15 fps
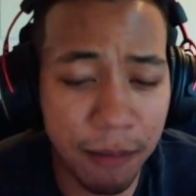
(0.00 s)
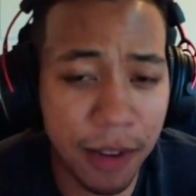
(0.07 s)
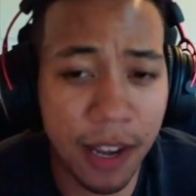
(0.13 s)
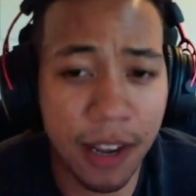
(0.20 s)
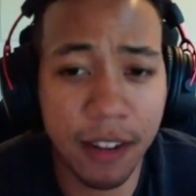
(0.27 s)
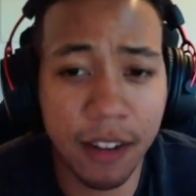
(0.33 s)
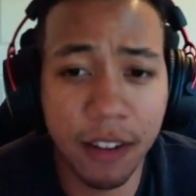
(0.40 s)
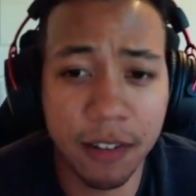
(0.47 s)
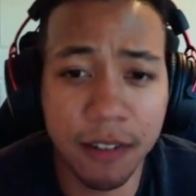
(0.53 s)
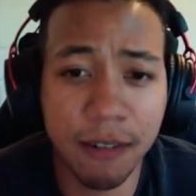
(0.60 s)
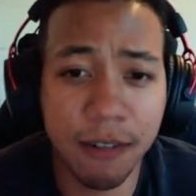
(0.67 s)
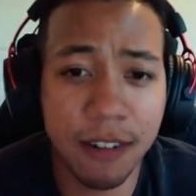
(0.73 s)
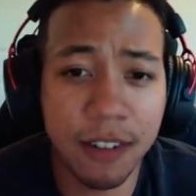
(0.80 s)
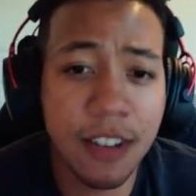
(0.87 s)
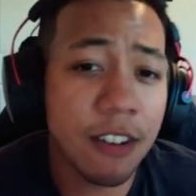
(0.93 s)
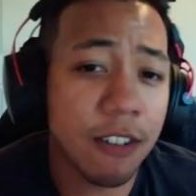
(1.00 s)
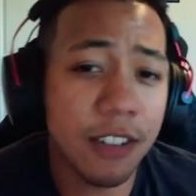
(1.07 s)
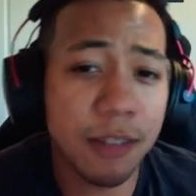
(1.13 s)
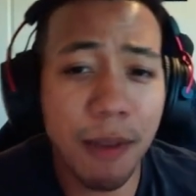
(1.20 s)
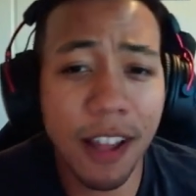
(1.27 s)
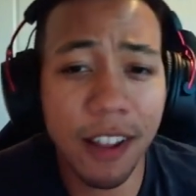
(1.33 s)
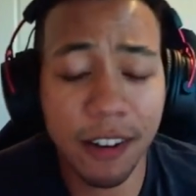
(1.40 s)
behind closed doors.
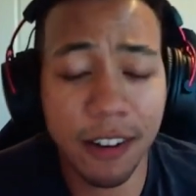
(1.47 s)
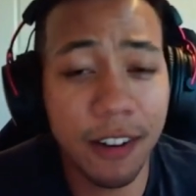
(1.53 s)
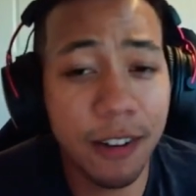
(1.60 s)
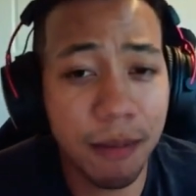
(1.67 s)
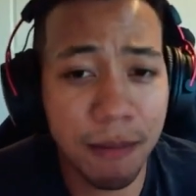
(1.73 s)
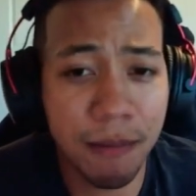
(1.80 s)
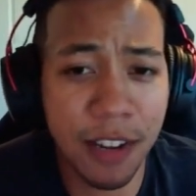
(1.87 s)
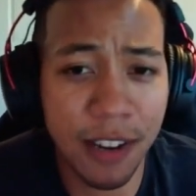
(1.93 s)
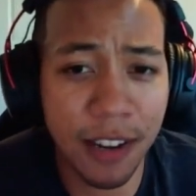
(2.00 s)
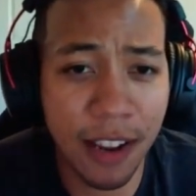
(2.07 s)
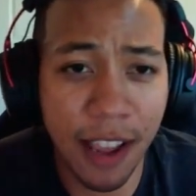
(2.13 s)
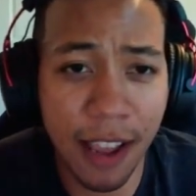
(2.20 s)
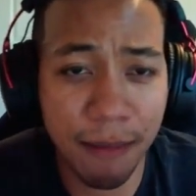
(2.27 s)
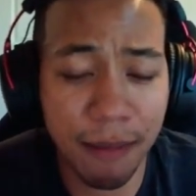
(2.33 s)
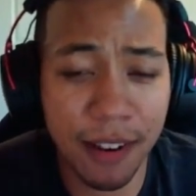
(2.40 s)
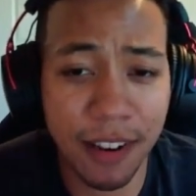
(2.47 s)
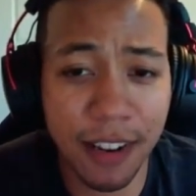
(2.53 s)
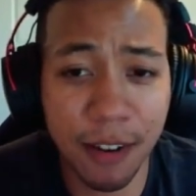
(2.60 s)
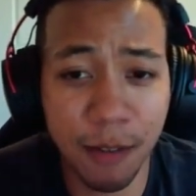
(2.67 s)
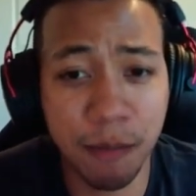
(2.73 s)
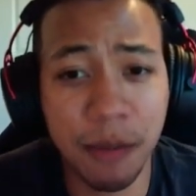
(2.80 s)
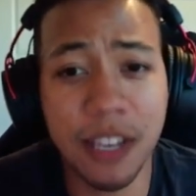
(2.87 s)
Chris Ballard could be making it happen.
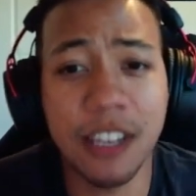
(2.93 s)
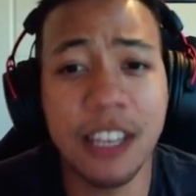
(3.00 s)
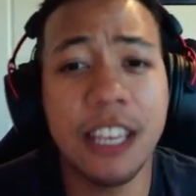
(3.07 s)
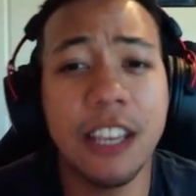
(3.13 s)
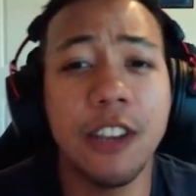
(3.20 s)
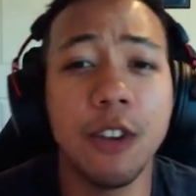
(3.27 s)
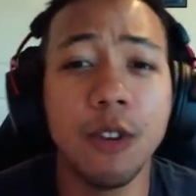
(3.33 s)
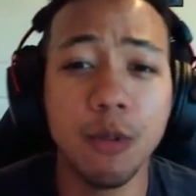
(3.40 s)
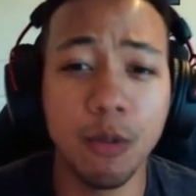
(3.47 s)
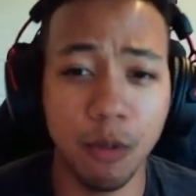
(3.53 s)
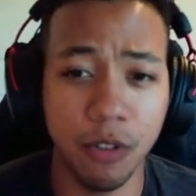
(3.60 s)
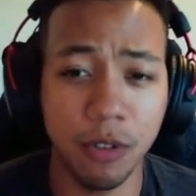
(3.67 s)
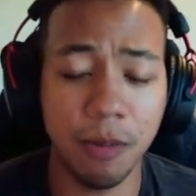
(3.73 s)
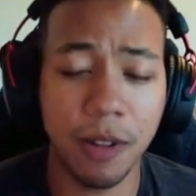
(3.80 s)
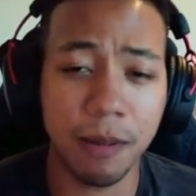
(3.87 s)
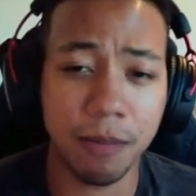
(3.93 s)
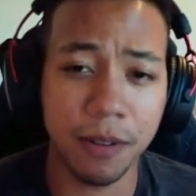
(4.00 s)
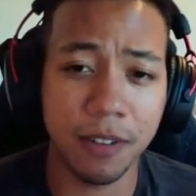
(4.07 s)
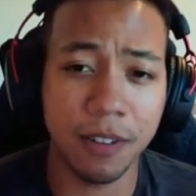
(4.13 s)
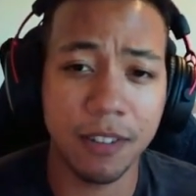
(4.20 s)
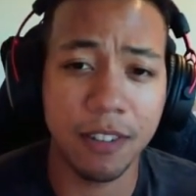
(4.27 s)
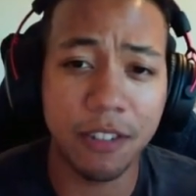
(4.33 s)
It'd be a huge
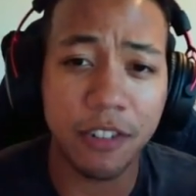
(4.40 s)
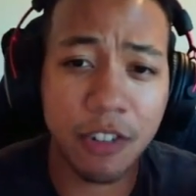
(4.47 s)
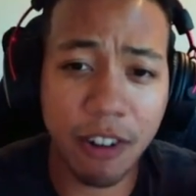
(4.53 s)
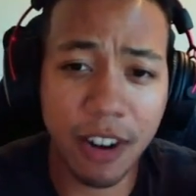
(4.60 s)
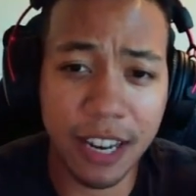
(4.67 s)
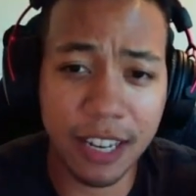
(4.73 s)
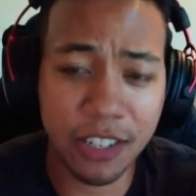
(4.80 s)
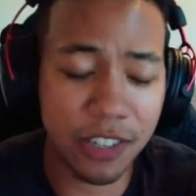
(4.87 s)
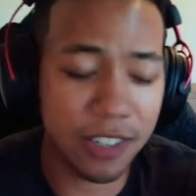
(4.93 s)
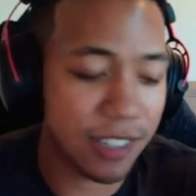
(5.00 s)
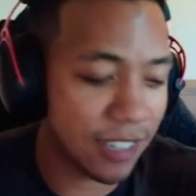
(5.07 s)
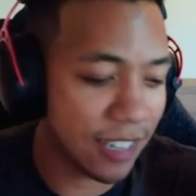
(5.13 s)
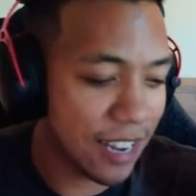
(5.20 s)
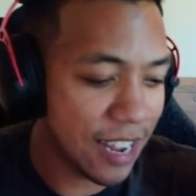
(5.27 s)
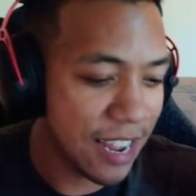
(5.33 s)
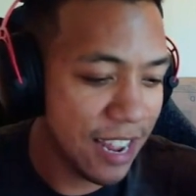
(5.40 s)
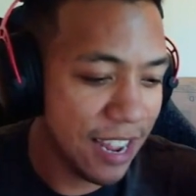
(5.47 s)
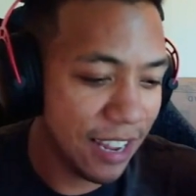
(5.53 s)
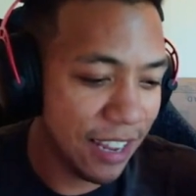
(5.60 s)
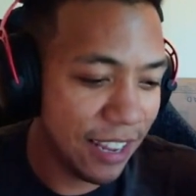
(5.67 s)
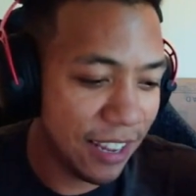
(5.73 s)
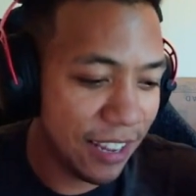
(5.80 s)
blockbuster trade
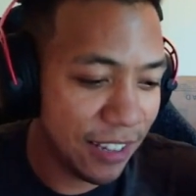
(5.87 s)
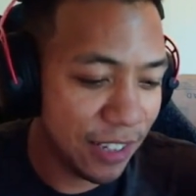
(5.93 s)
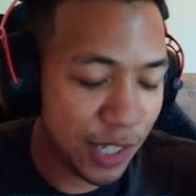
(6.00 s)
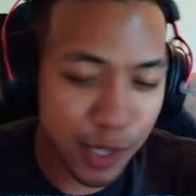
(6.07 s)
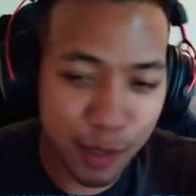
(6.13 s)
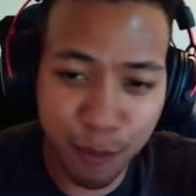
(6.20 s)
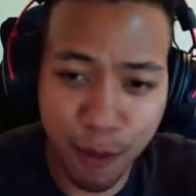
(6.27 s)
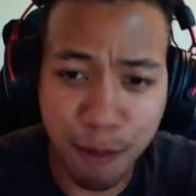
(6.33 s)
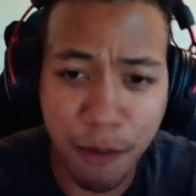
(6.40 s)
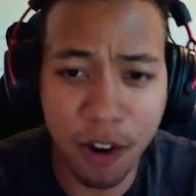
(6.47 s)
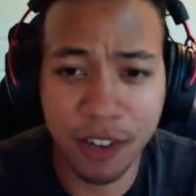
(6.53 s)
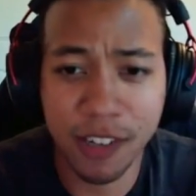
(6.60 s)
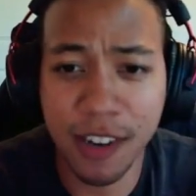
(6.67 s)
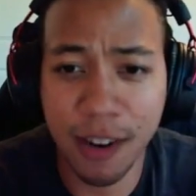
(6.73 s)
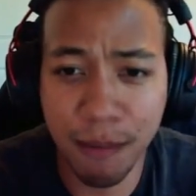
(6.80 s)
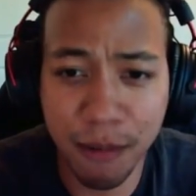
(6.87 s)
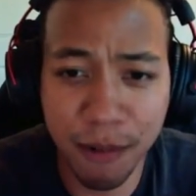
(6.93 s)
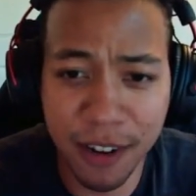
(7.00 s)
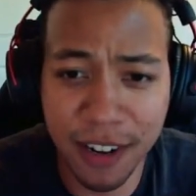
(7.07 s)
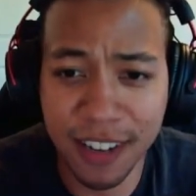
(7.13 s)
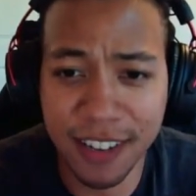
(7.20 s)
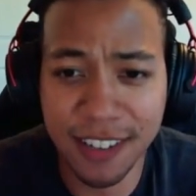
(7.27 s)
just from our
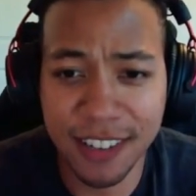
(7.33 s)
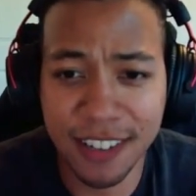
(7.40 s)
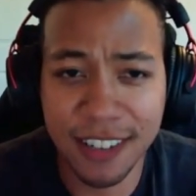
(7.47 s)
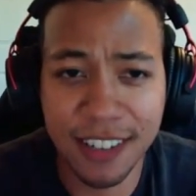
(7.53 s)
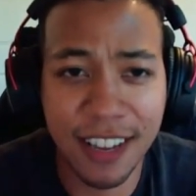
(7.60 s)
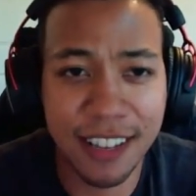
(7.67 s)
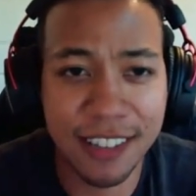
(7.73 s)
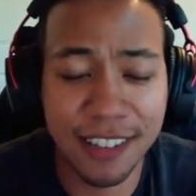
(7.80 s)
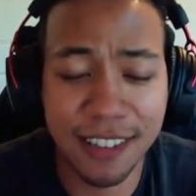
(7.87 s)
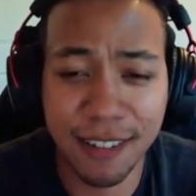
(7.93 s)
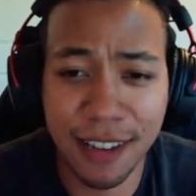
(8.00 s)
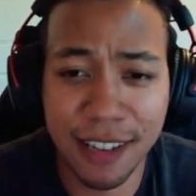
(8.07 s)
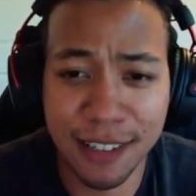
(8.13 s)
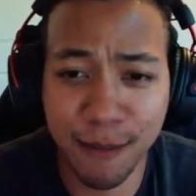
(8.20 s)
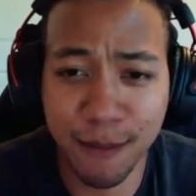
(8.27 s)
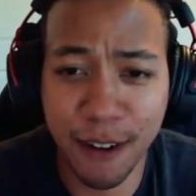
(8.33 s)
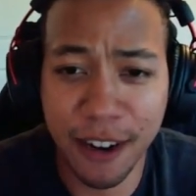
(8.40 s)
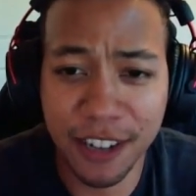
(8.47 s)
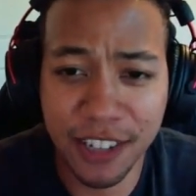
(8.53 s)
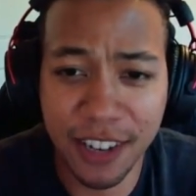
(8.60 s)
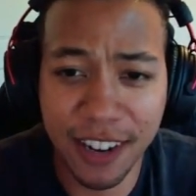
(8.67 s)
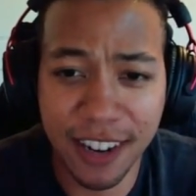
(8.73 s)
standpoint as a
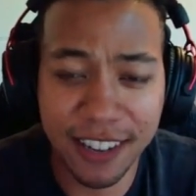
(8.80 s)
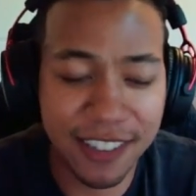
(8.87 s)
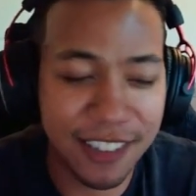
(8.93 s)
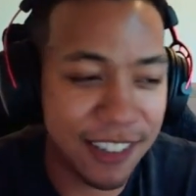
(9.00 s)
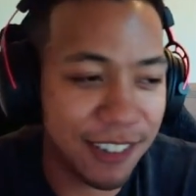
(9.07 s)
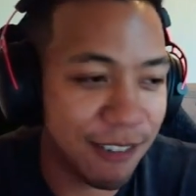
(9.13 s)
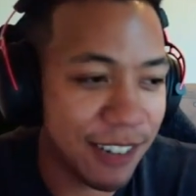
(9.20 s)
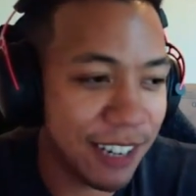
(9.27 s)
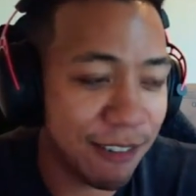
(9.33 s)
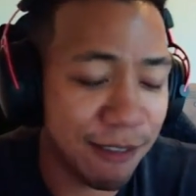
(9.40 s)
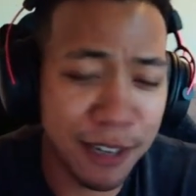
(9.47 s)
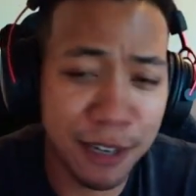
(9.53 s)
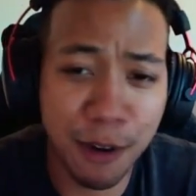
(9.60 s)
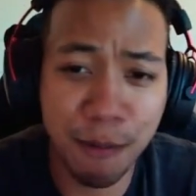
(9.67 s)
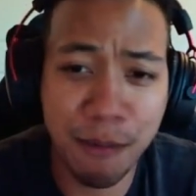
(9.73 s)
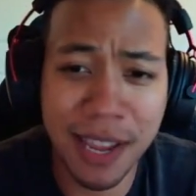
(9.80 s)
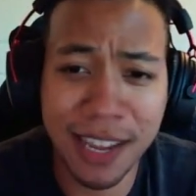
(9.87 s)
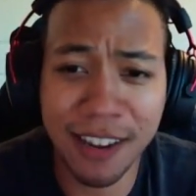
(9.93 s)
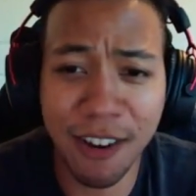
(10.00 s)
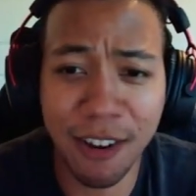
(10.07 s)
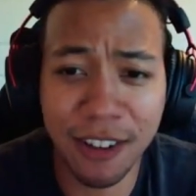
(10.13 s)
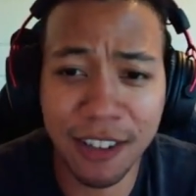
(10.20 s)
franchise. You know, we don't
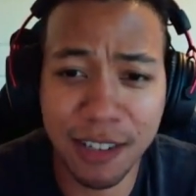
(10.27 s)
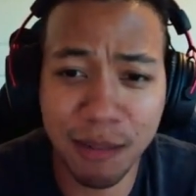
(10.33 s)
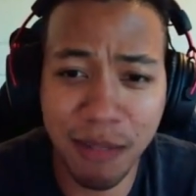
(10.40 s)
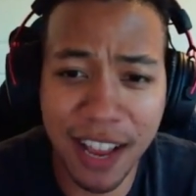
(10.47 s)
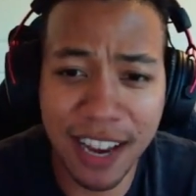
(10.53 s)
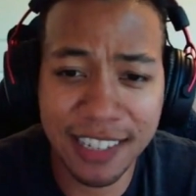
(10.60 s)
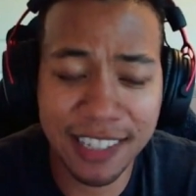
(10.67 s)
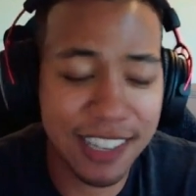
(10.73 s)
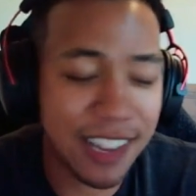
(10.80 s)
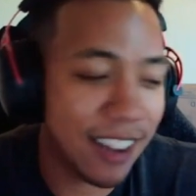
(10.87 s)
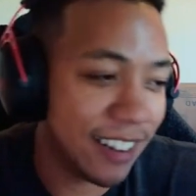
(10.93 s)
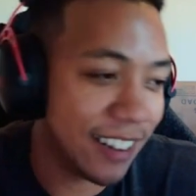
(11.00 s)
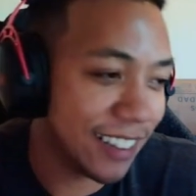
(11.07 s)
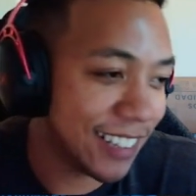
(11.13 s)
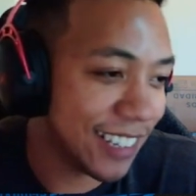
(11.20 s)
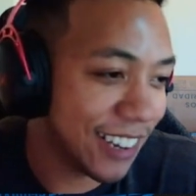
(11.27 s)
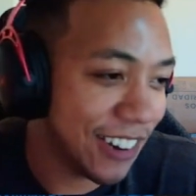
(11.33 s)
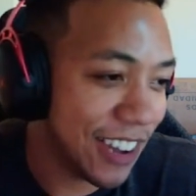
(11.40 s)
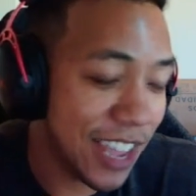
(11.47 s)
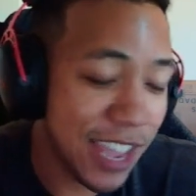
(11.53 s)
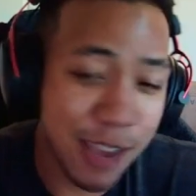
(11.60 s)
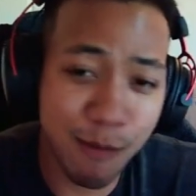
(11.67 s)
make all the splash signings.
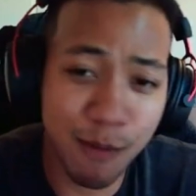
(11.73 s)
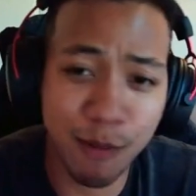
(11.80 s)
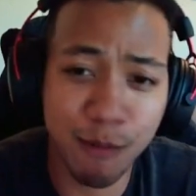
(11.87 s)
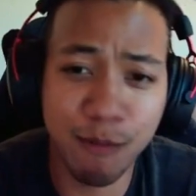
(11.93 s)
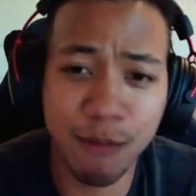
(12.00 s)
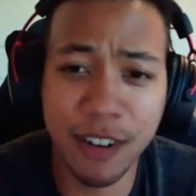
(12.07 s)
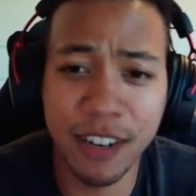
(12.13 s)
So it would